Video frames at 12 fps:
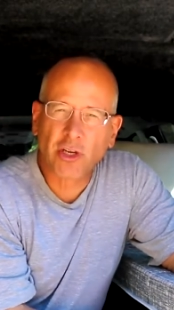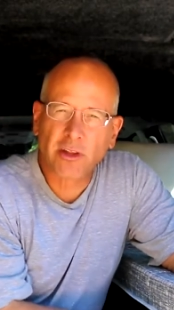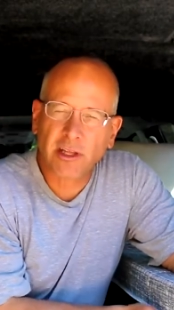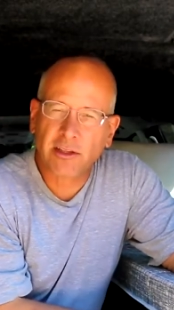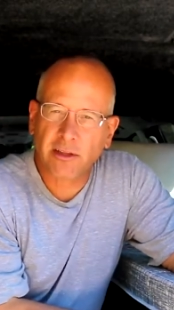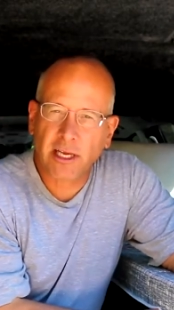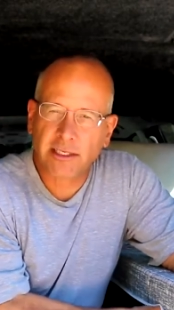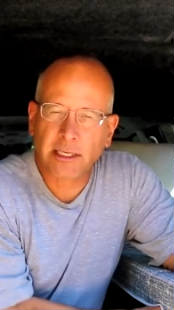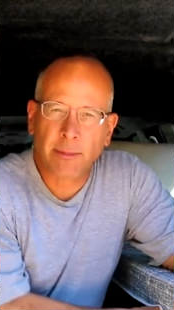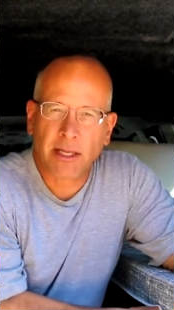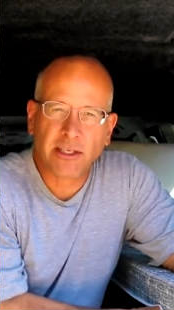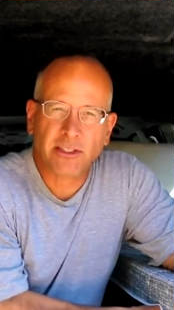The nice thing
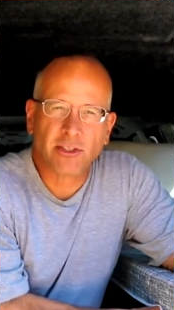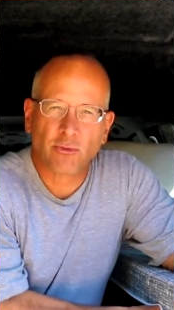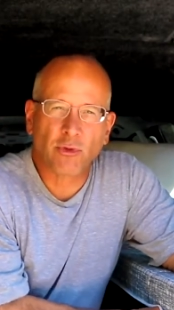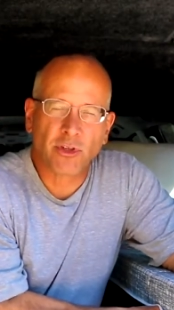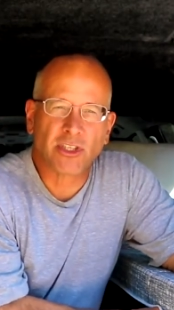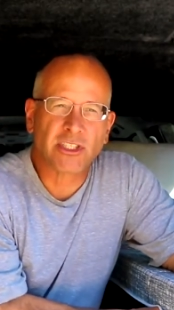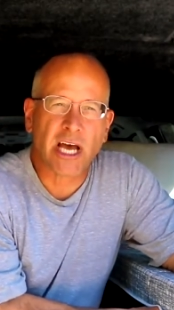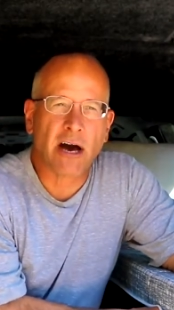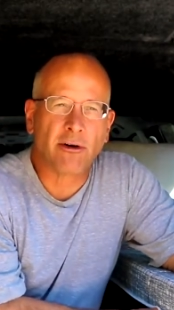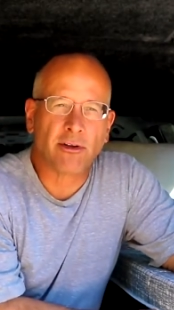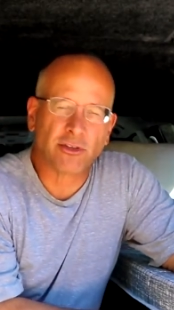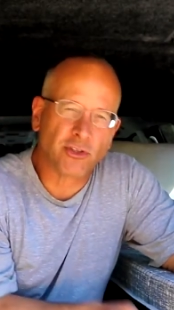about these, are really
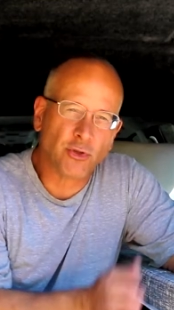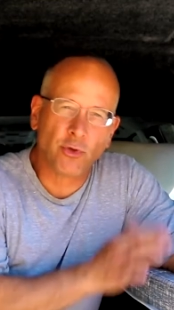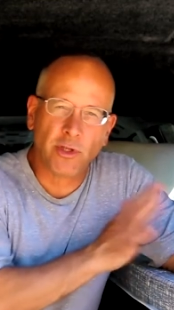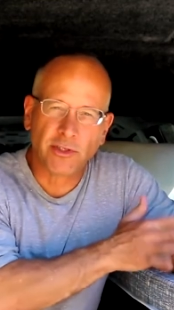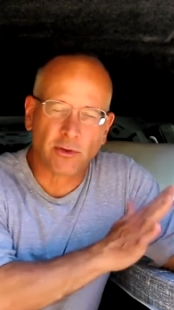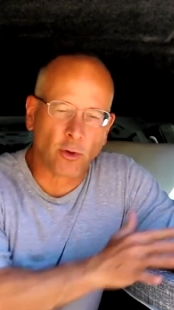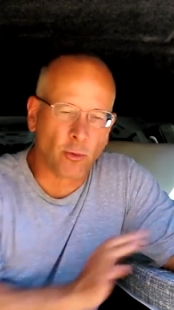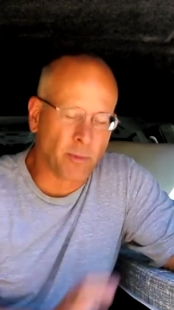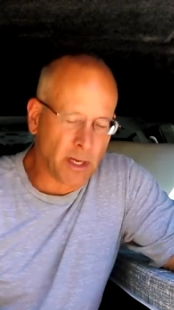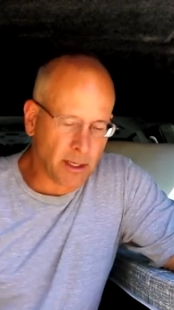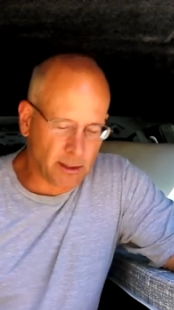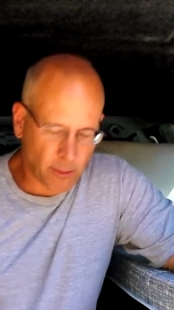solid. So two of these will
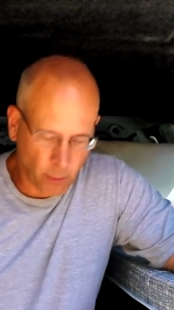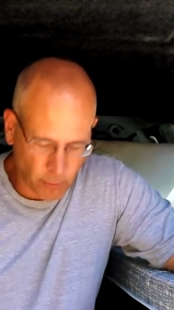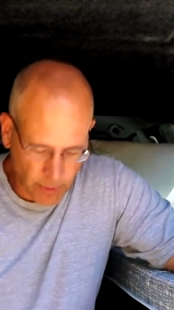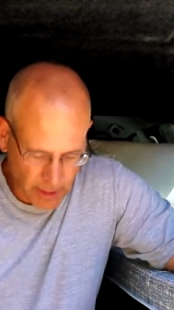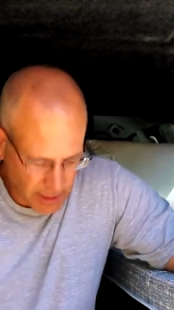hold me.